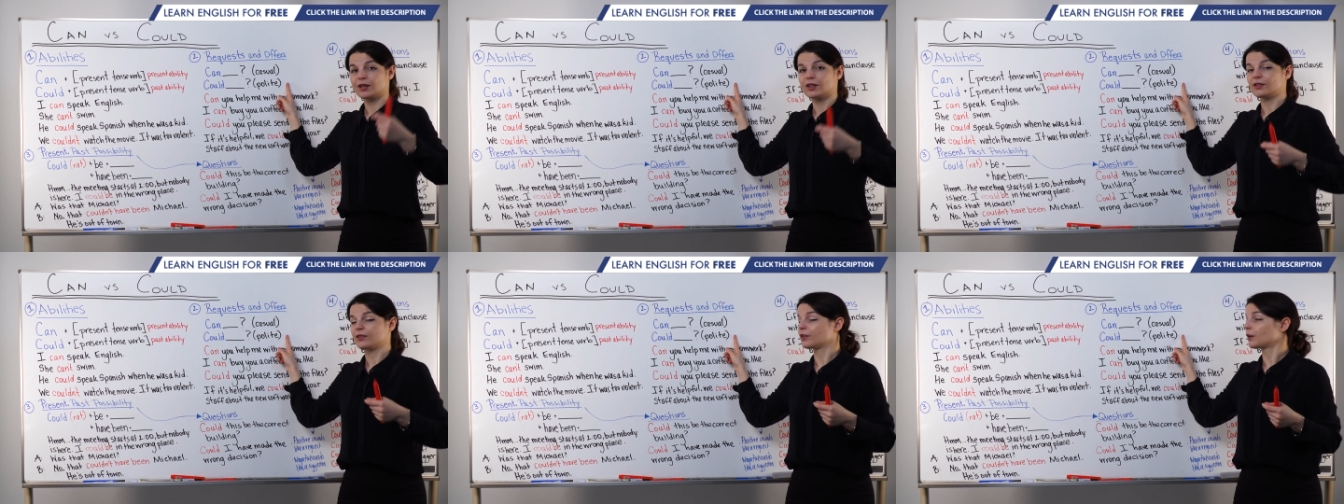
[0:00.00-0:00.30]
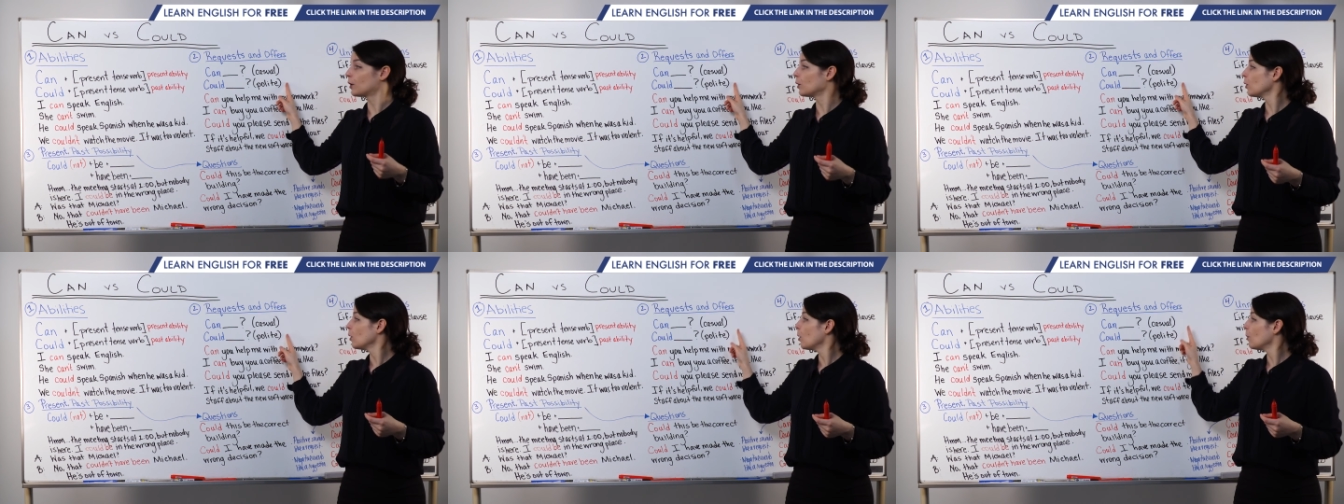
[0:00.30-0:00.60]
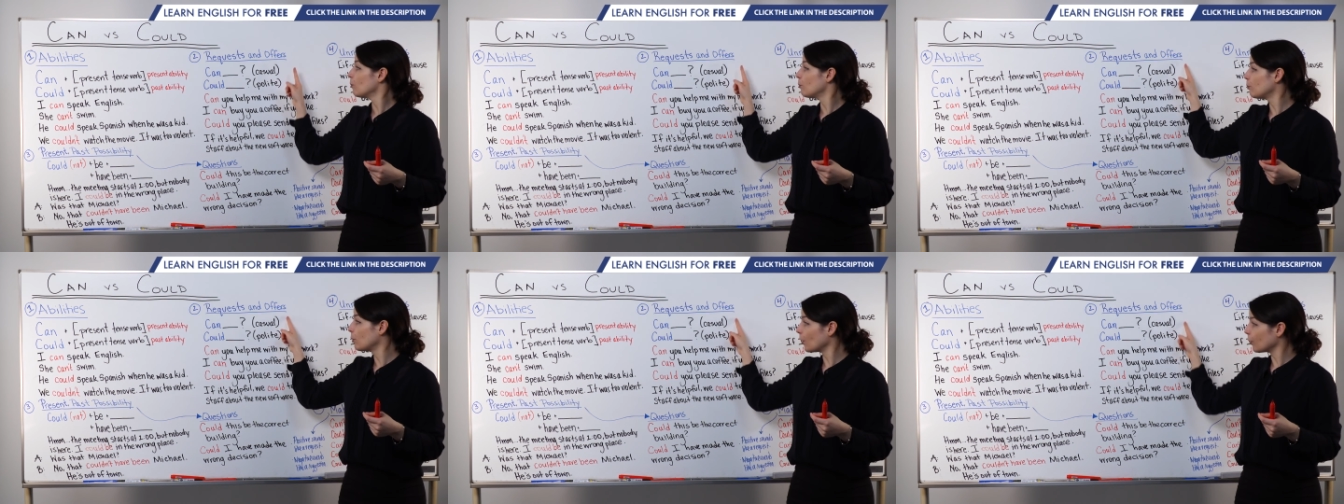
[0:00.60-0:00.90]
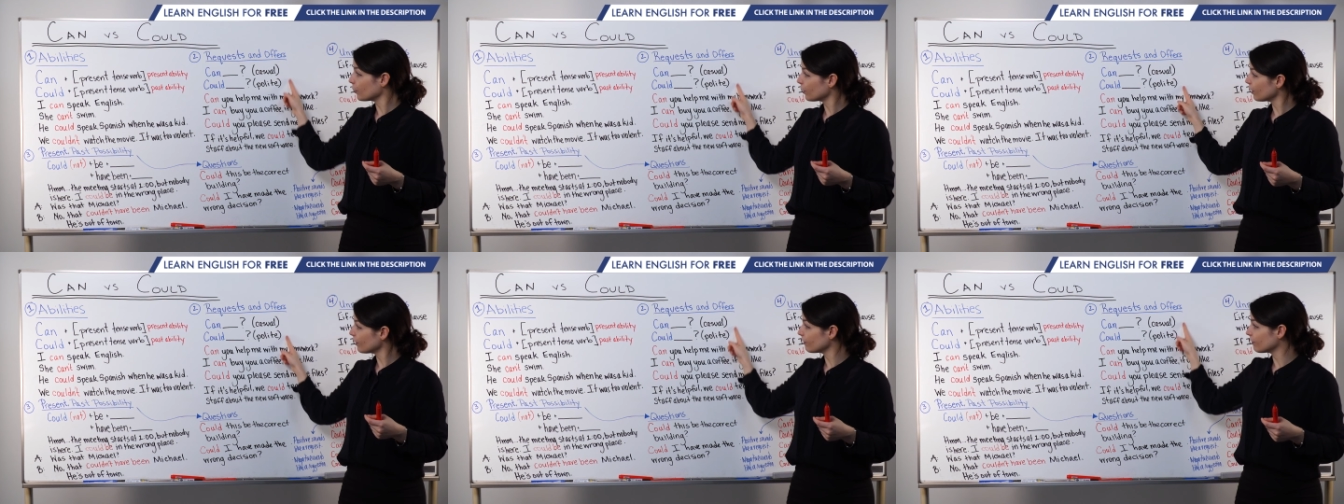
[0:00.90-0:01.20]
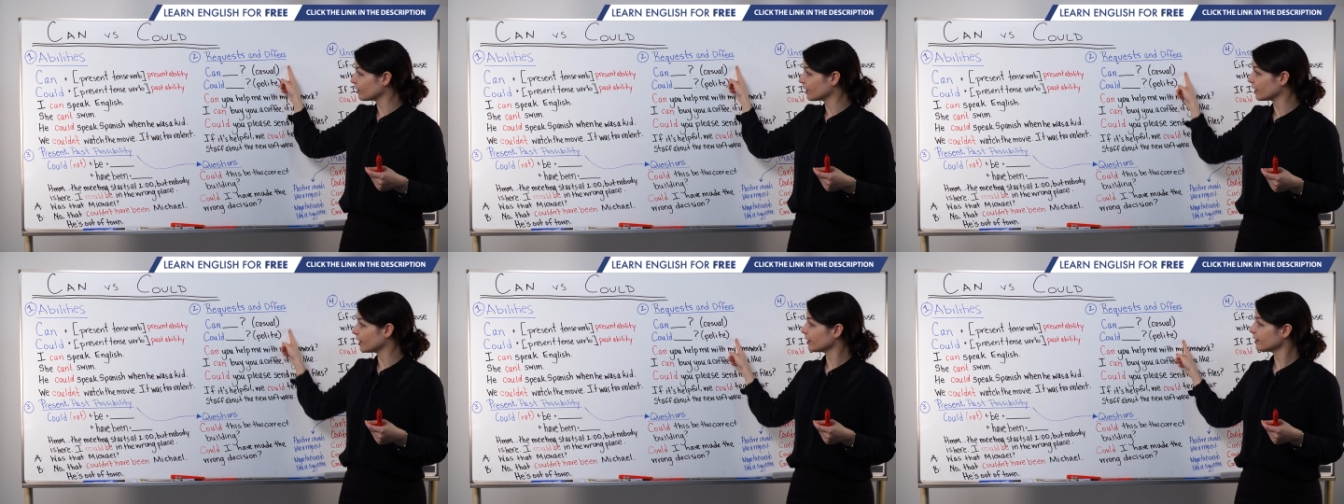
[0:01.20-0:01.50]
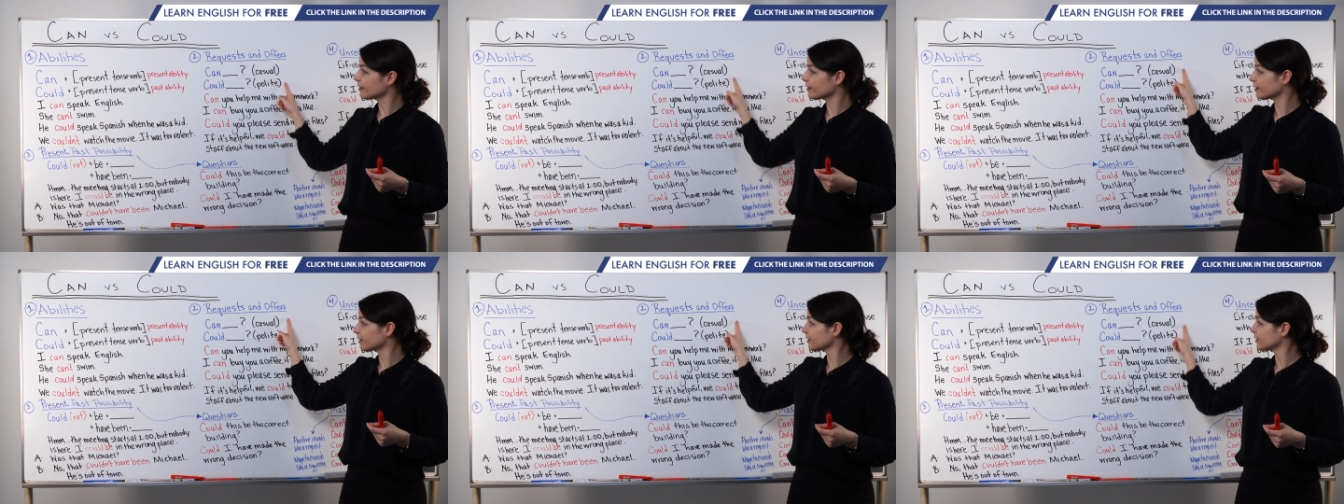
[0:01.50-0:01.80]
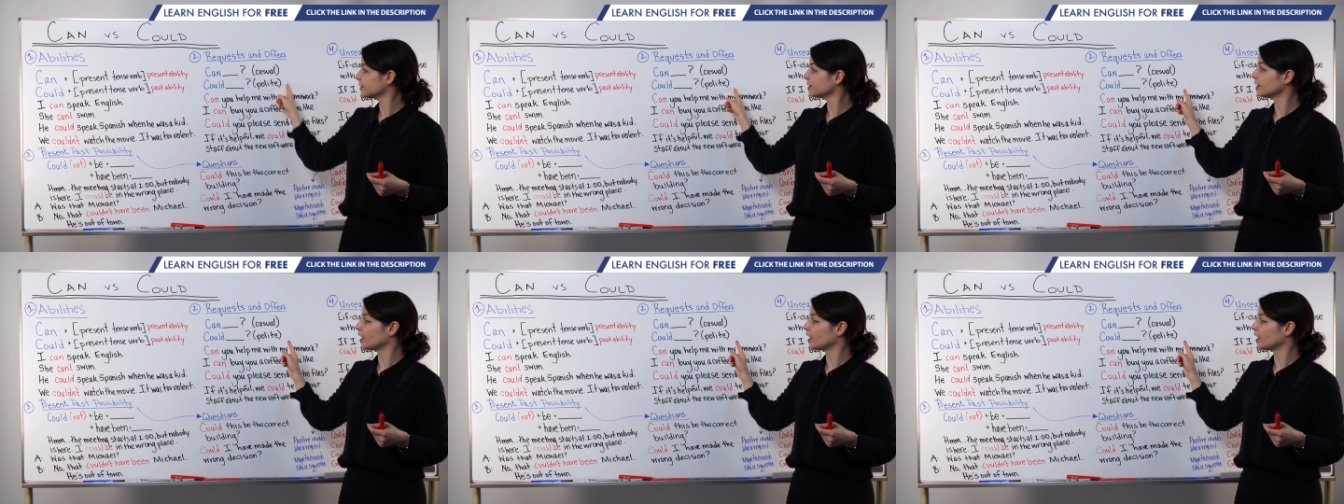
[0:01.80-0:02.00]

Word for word: So both of these